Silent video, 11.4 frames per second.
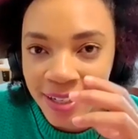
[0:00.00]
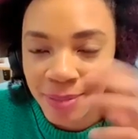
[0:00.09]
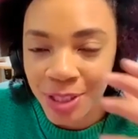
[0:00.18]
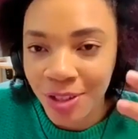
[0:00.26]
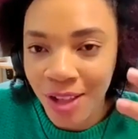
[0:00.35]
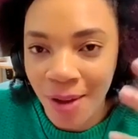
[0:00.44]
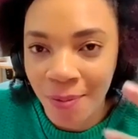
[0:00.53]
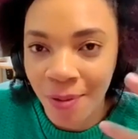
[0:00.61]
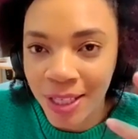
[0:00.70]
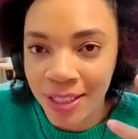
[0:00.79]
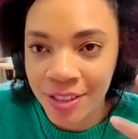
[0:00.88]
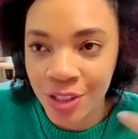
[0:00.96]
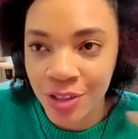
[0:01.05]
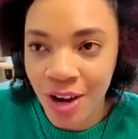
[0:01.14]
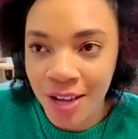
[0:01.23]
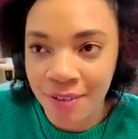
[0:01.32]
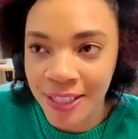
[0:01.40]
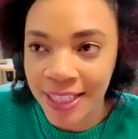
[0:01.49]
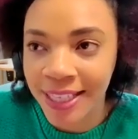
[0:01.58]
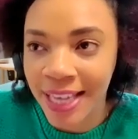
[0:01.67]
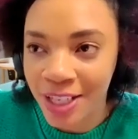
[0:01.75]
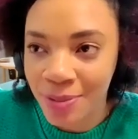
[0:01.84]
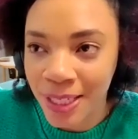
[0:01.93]
Mitchel, I want to drive
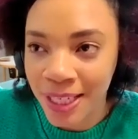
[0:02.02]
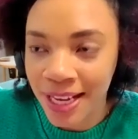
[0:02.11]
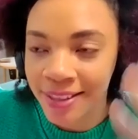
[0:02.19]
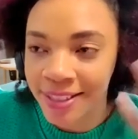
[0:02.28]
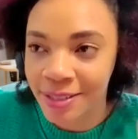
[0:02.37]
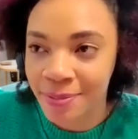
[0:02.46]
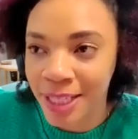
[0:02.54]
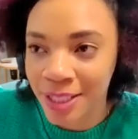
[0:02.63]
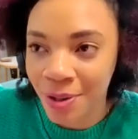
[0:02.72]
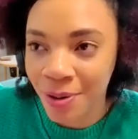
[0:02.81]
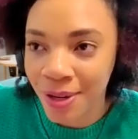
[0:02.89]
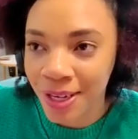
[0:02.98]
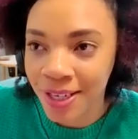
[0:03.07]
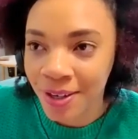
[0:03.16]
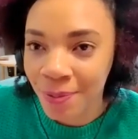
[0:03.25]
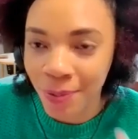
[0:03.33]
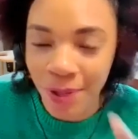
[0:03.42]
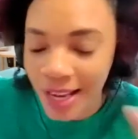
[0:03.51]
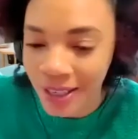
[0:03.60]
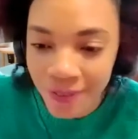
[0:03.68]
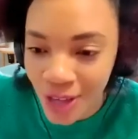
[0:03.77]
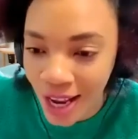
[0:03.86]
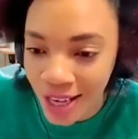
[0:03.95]
engagement and this is my toy. What kind
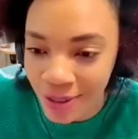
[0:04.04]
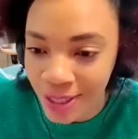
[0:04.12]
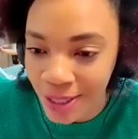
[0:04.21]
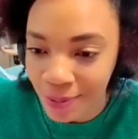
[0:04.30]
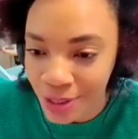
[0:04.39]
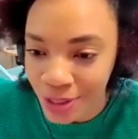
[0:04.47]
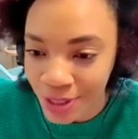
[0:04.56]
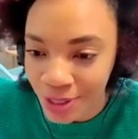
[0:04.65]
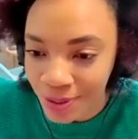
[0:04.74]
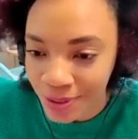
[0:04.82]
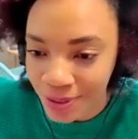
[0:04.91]
of shot do you think we should do?